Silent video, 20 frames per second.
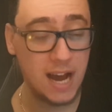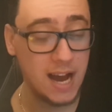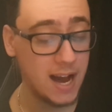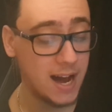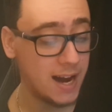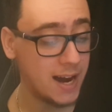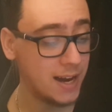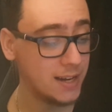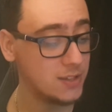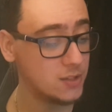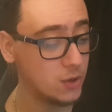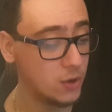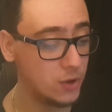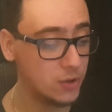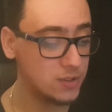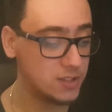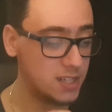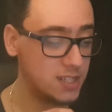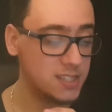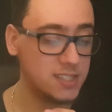I
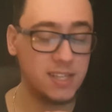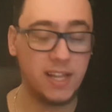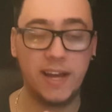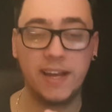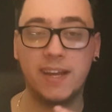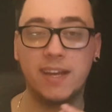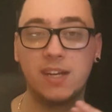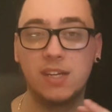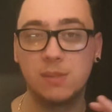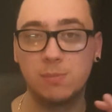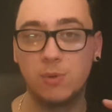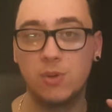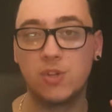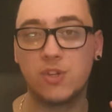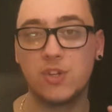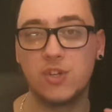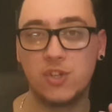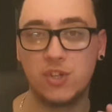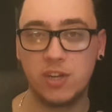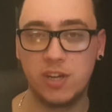don't dislike it as
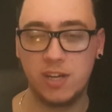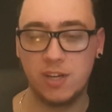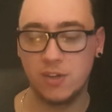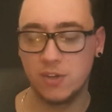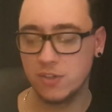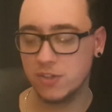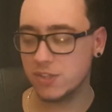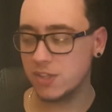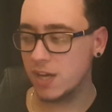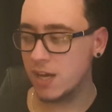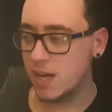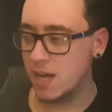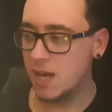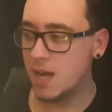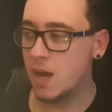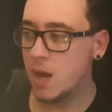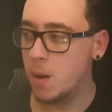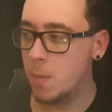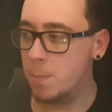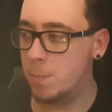much as she does,
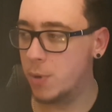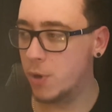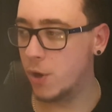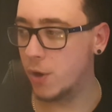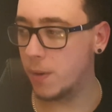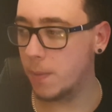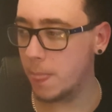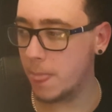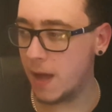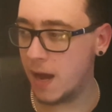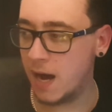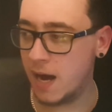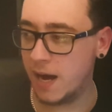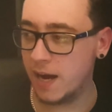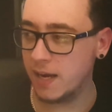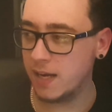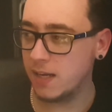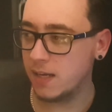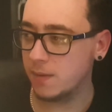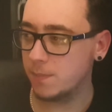but
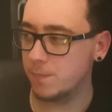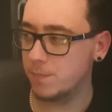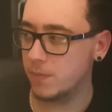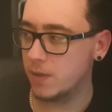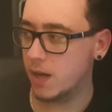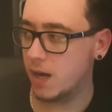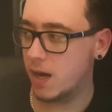I